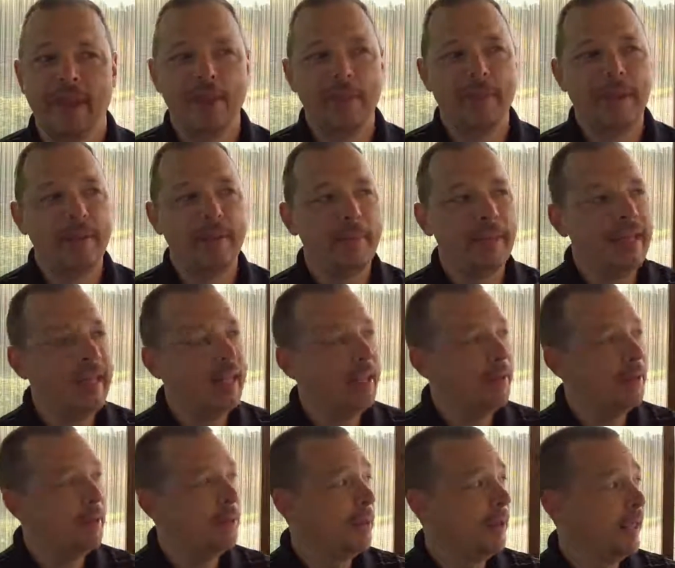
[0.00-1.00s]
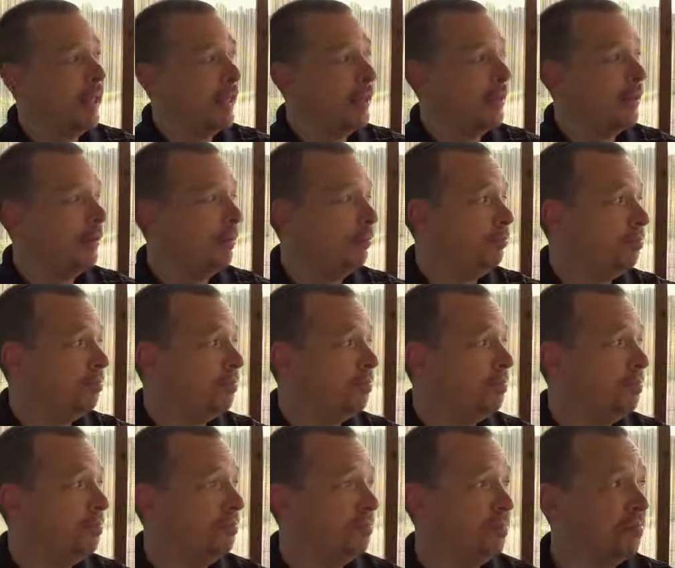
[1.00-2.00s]
I might be giving away a,
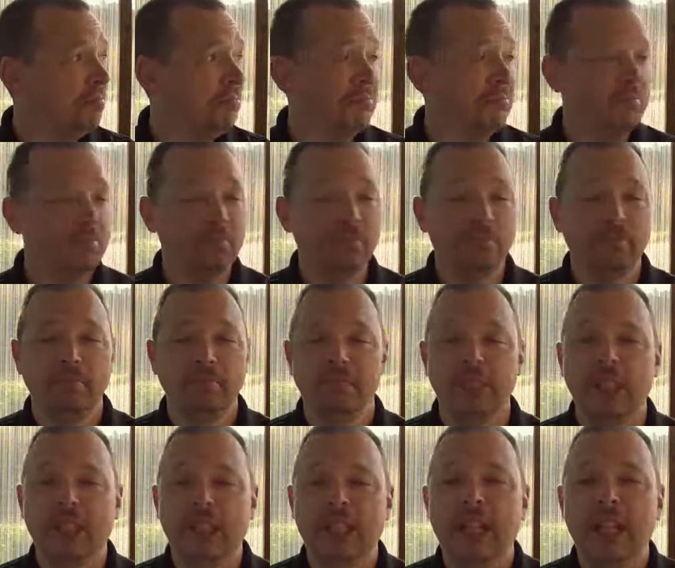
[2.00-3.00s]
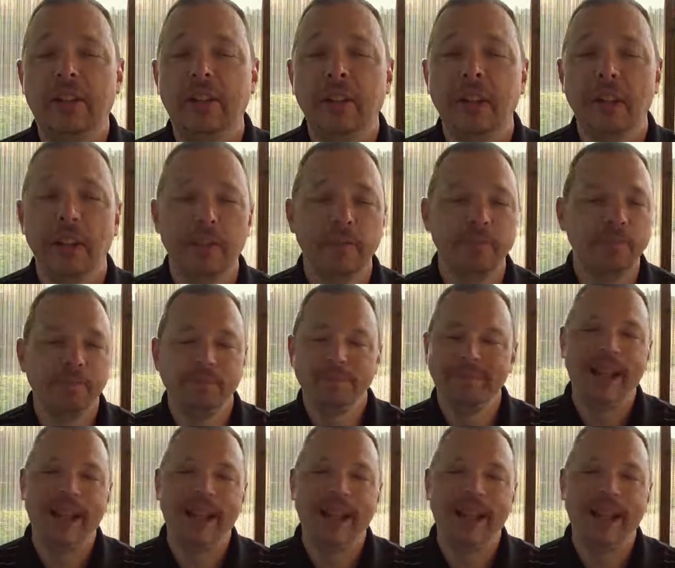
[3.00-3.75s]
a secret here.